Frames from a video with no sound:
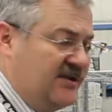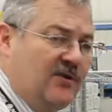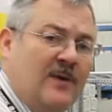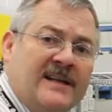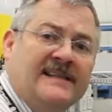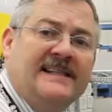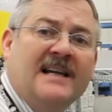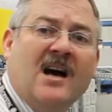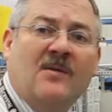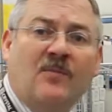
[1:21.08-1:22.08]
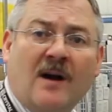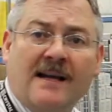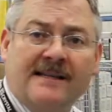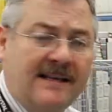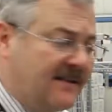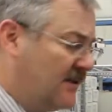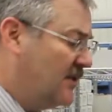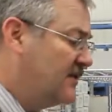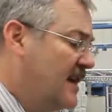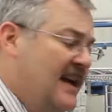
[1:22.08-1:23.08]
twin Xeon
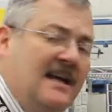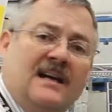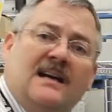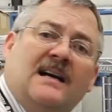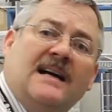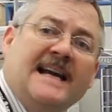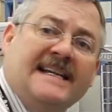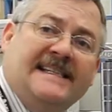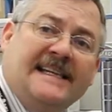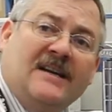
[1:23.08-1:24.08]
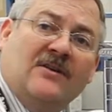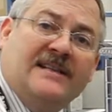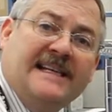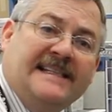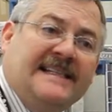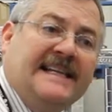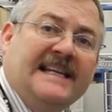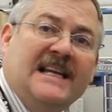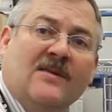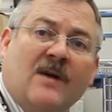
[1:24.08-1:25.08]
processors, uh, AC or
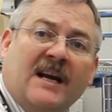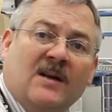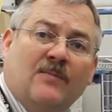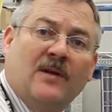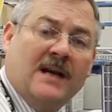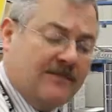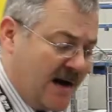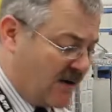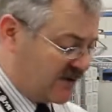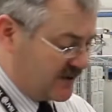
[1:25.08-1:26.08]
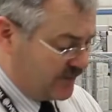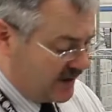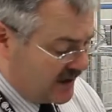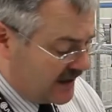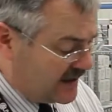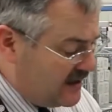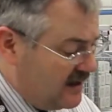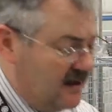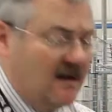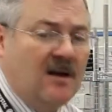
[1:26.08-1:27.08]
DC EMI compliant power supply,
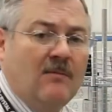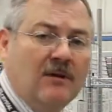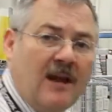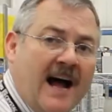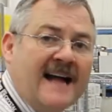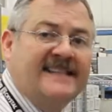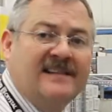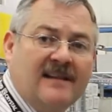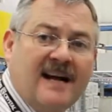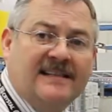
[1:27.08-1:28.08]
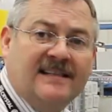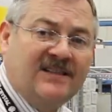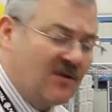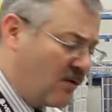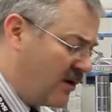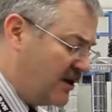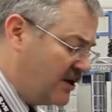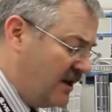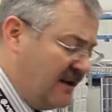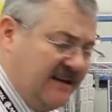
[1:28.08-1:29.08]
um, lots and lots of
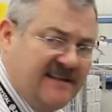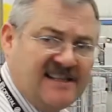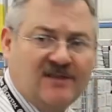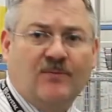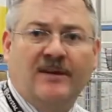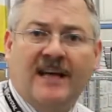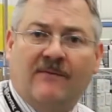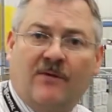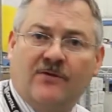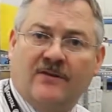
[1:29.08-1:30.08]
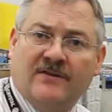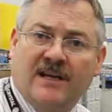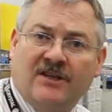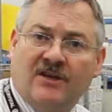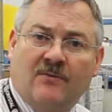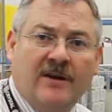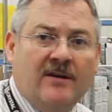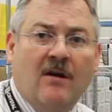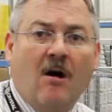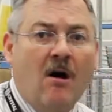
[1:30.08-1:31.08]
storage. This has really got virtualization
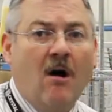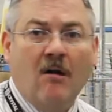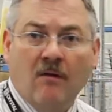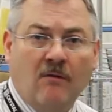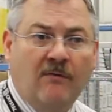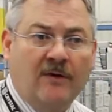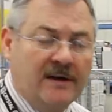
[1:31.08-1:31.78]
written all over